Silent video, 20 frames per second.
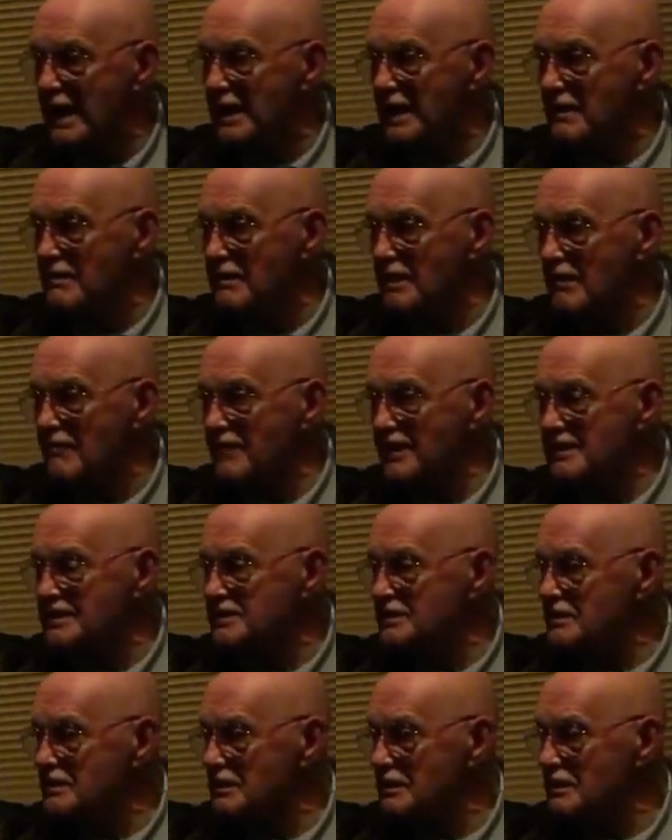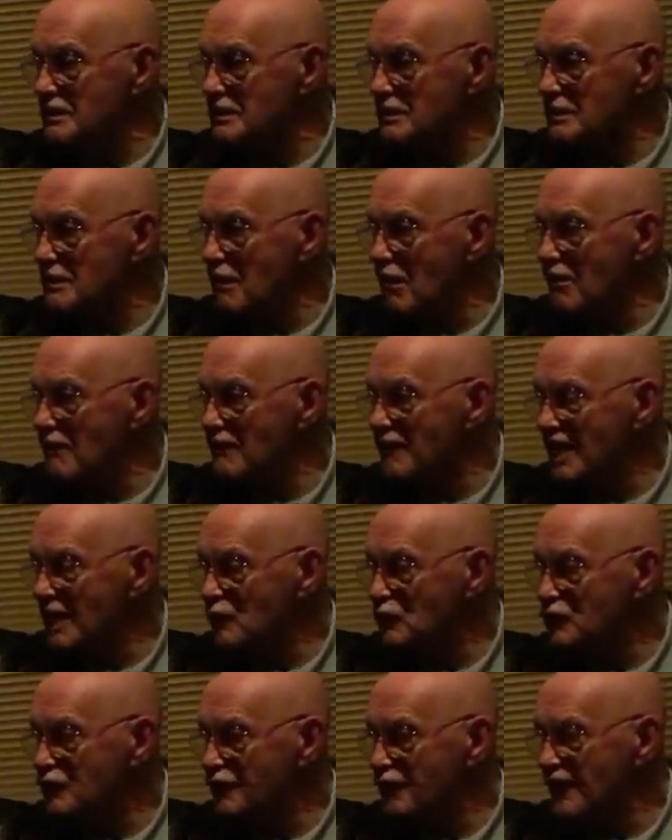And then eventually our
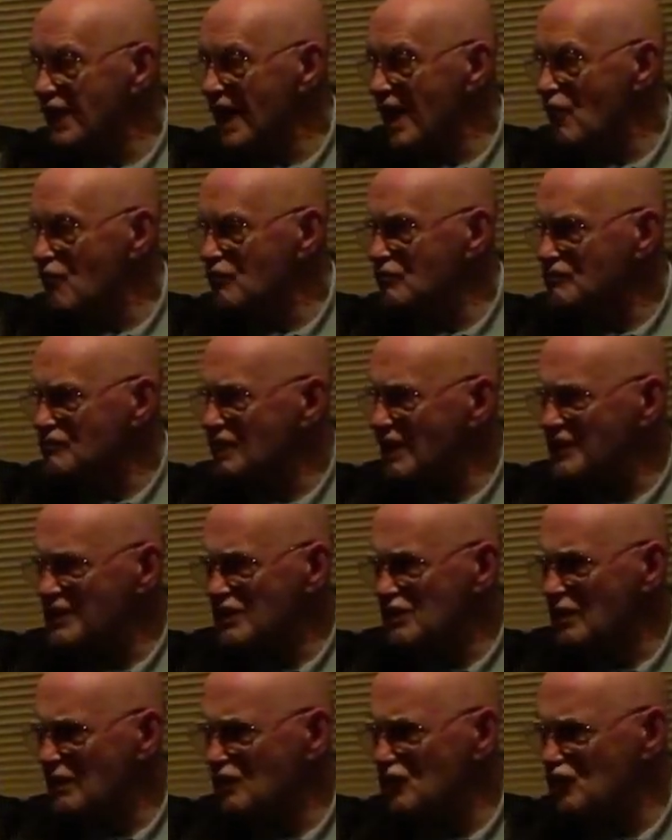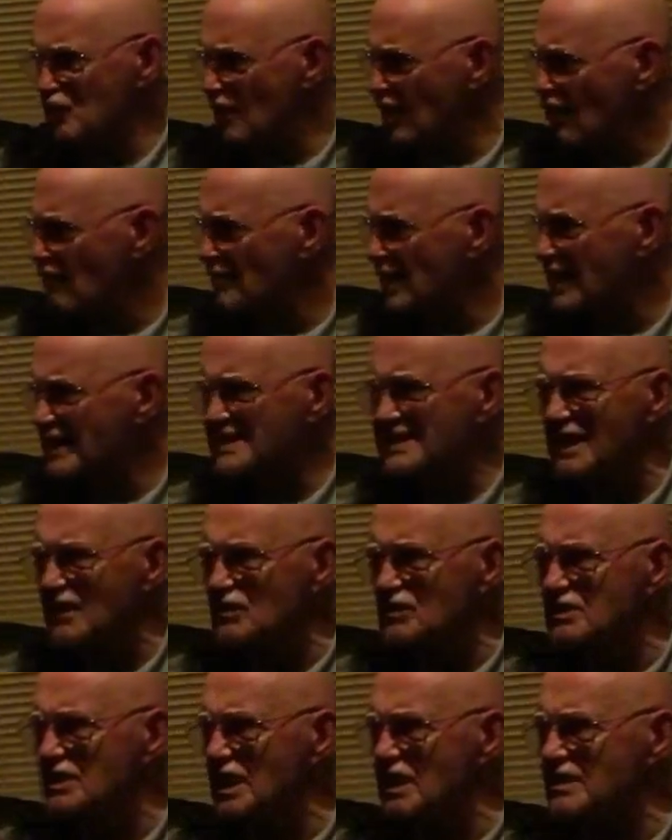van was found, I think it was about 12 miles
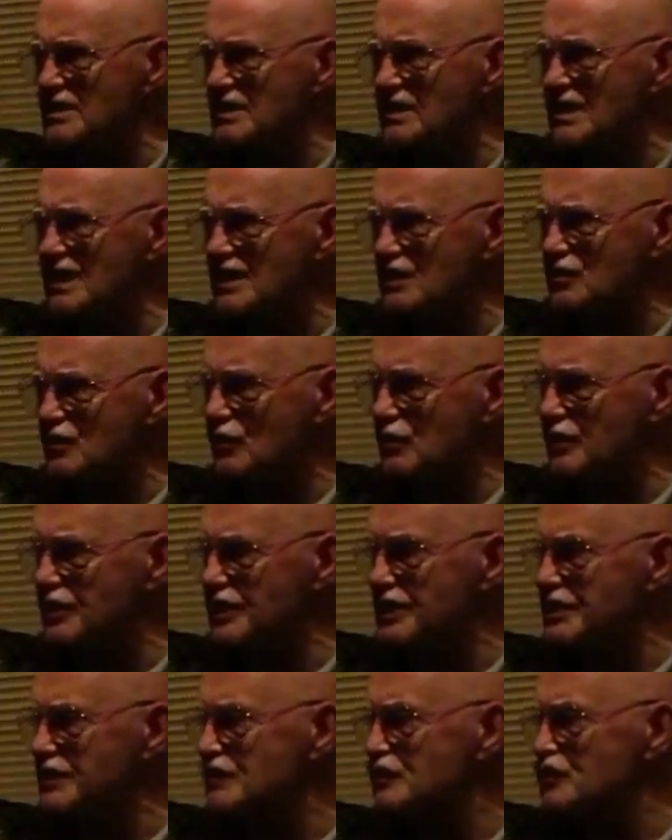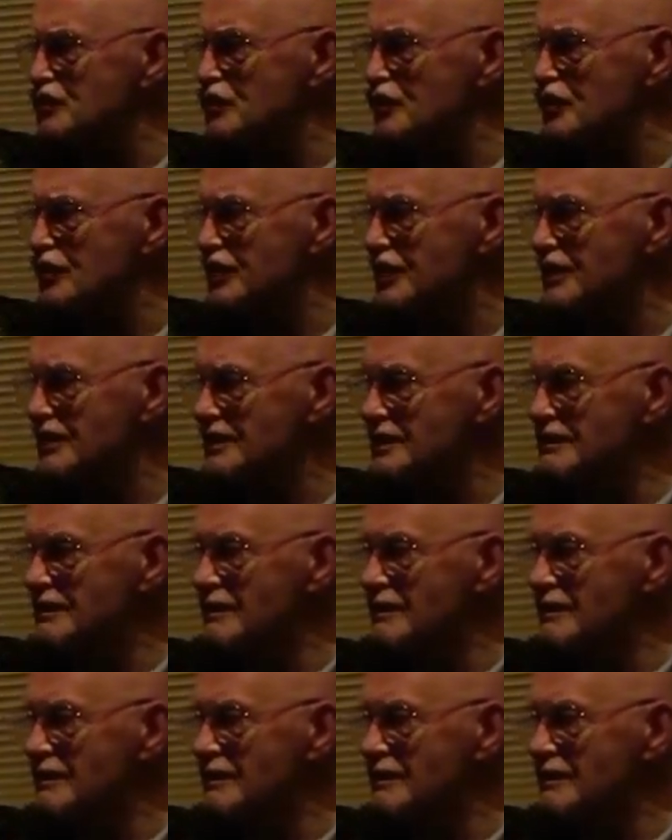outside of Glasgow, Kirkentulloch.